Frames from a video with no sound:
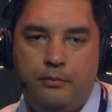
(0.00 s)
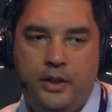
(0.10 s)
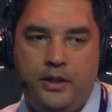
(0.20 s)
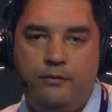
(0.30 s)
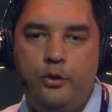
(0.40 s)

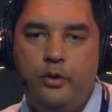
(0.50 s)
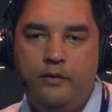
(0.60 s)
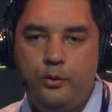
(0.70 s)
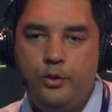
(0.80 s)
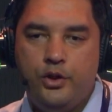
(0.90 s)
but if you
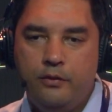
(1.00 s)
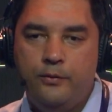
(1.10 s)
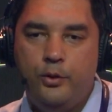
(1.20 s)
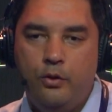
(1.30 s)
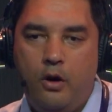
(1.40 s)
have to
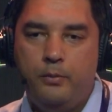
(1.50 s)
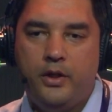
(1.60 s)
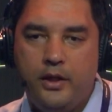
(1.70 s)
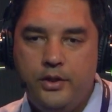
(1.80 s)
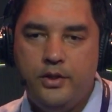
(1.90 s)
shift your
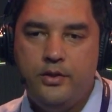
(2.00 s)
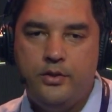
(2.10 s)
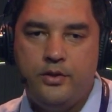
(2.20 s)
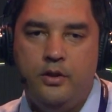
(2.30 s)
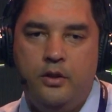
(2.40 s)

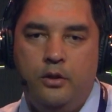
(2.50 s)
operations